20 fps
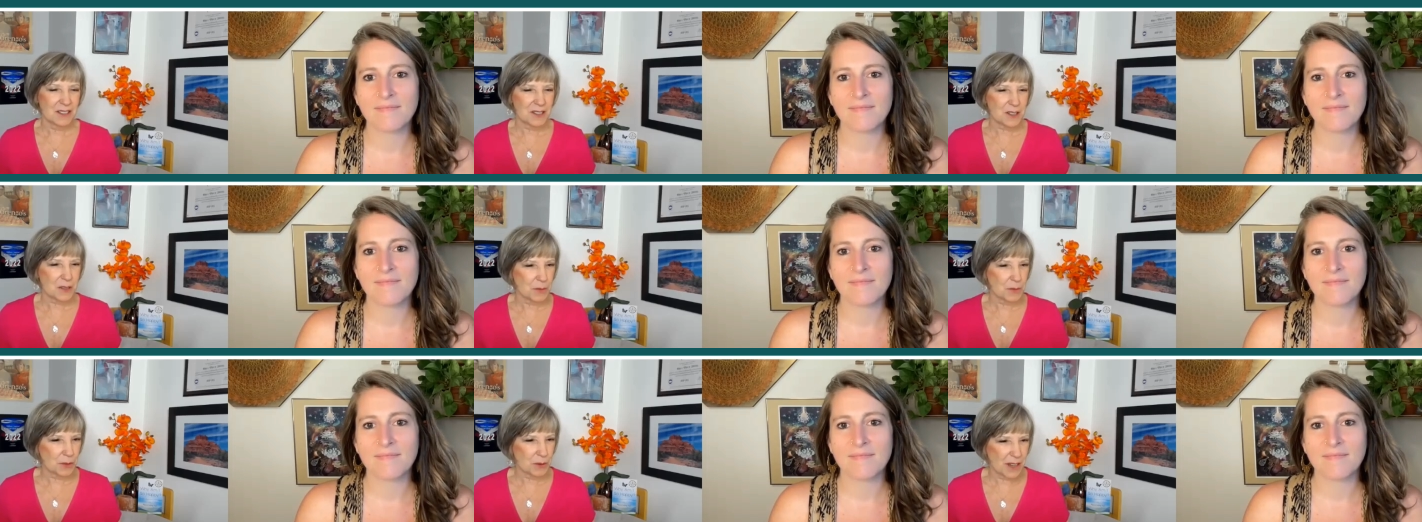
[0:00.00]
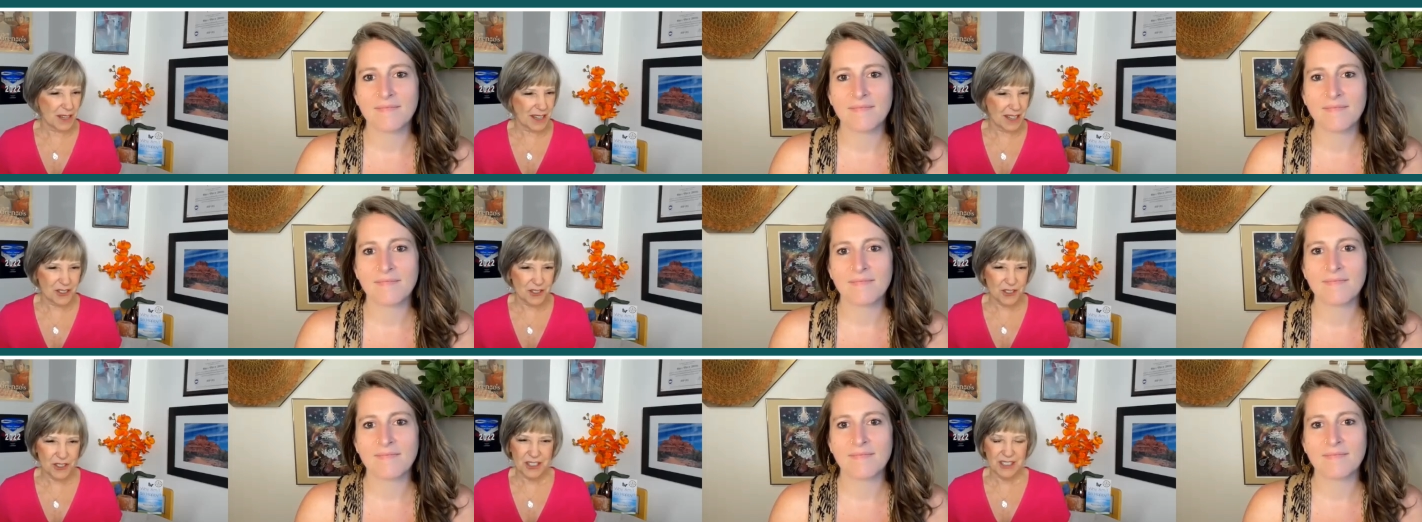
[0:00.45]

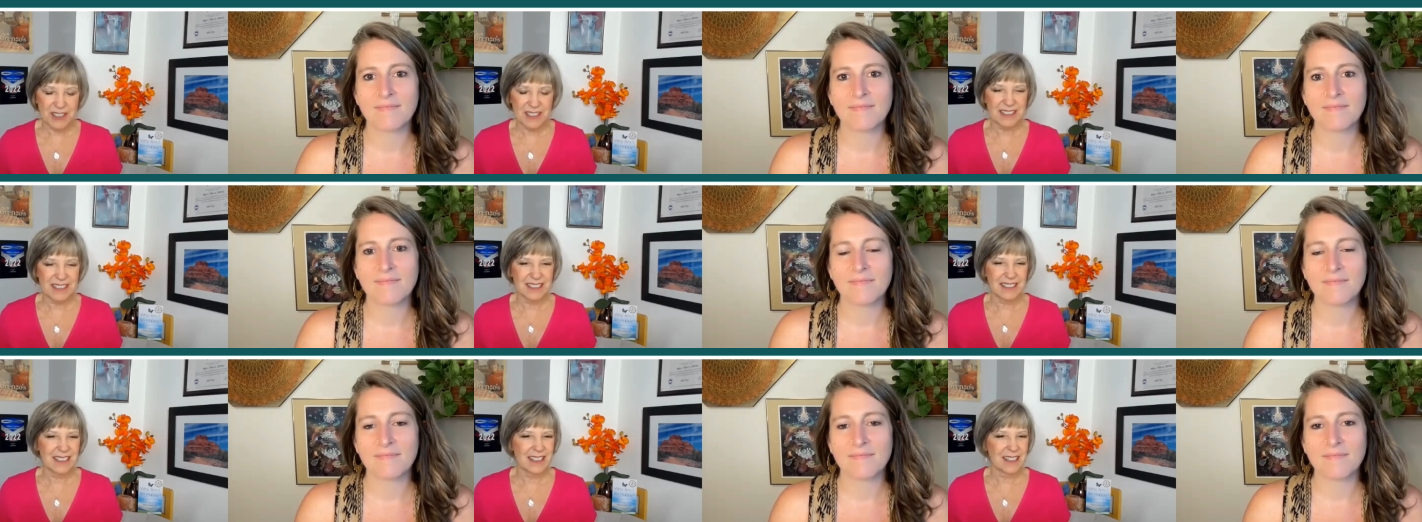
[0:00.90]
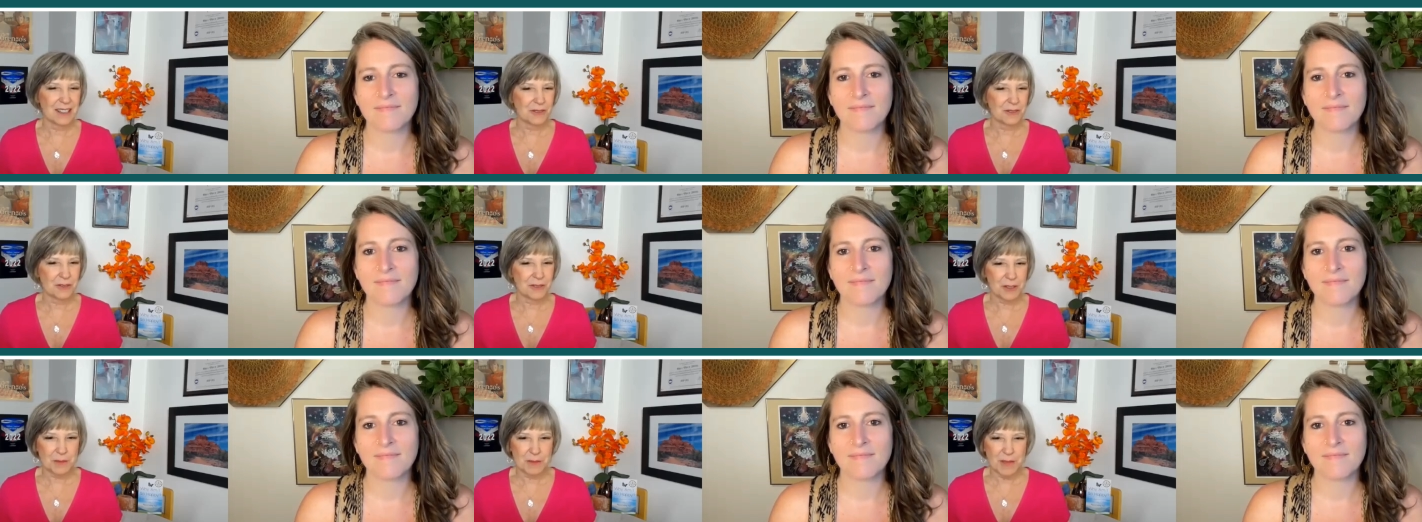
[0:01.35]
Speaker 1: inspiration,
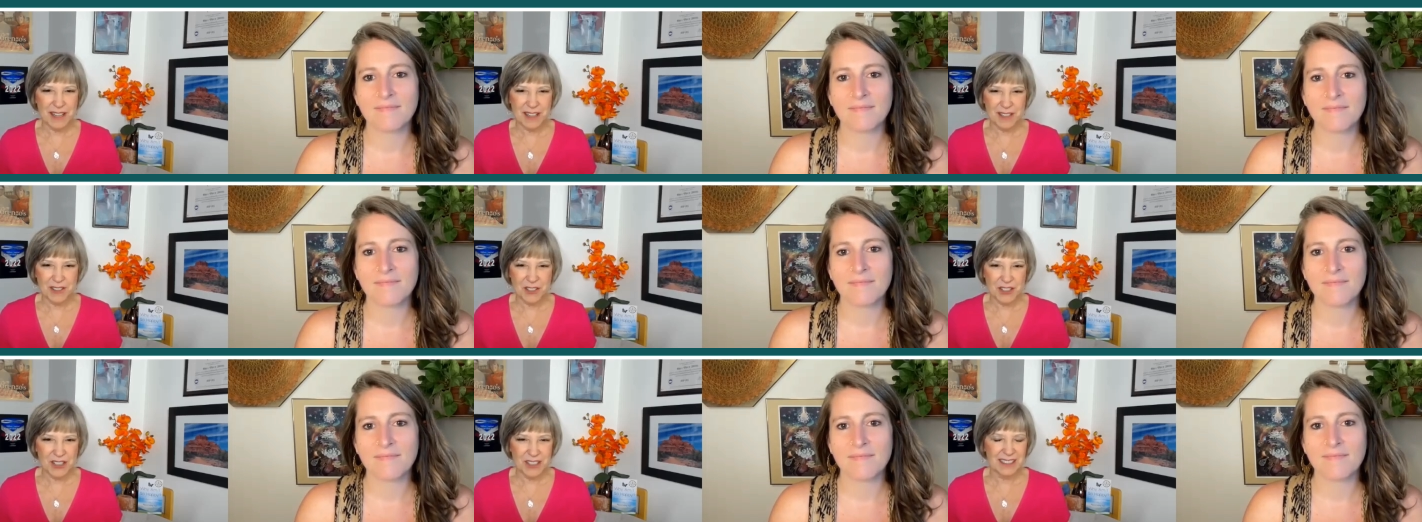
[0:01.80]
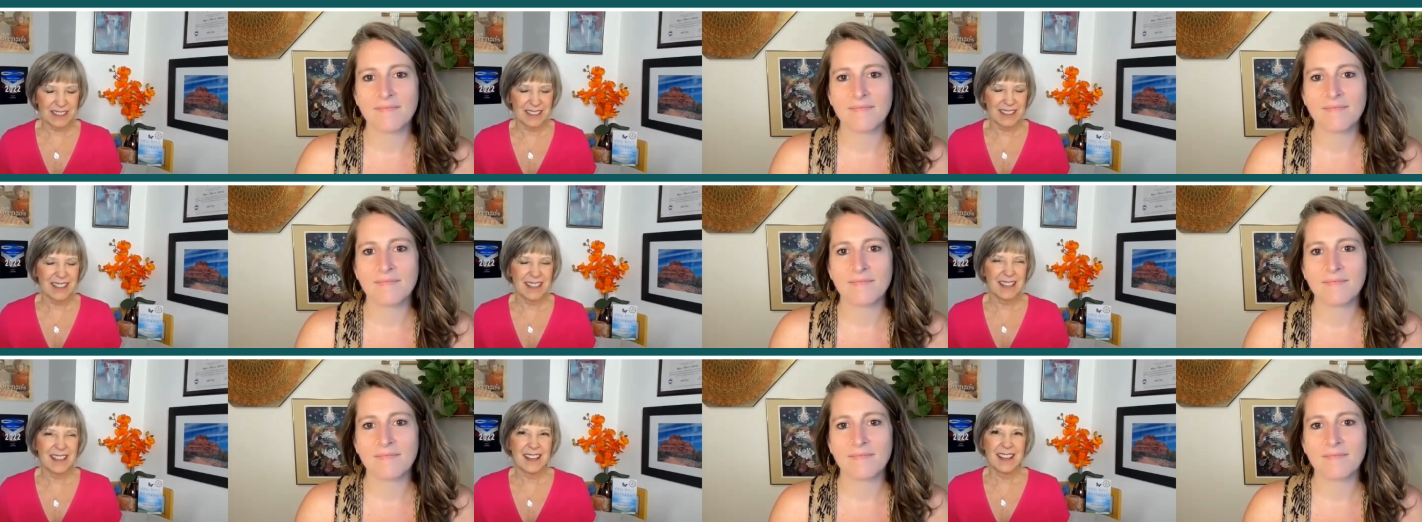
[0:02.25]

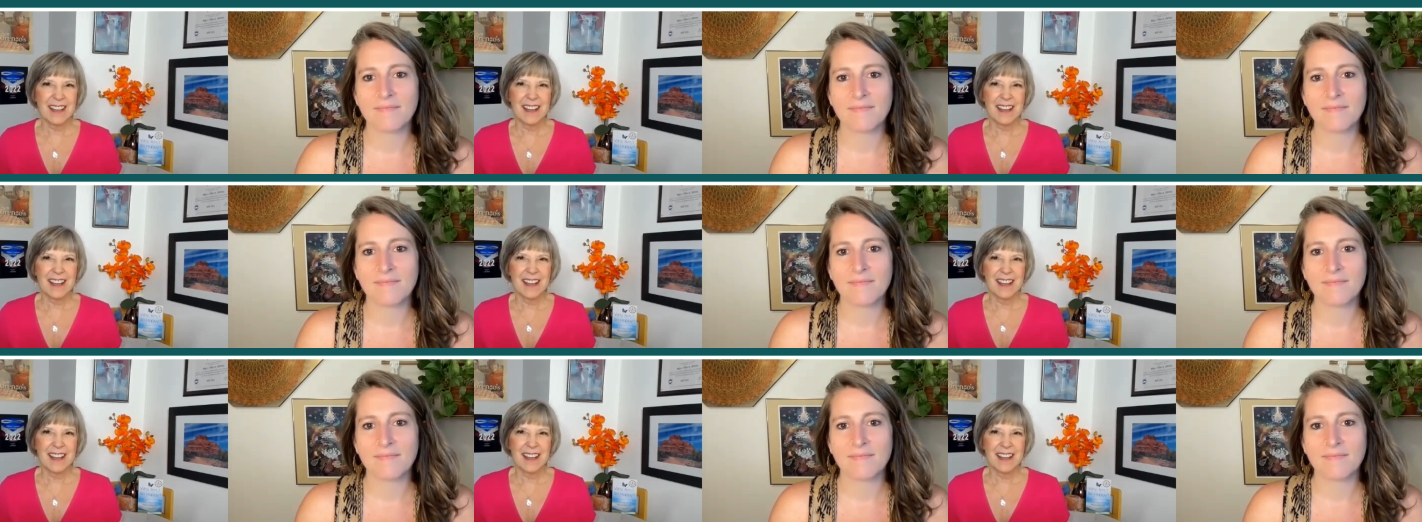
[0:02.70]
information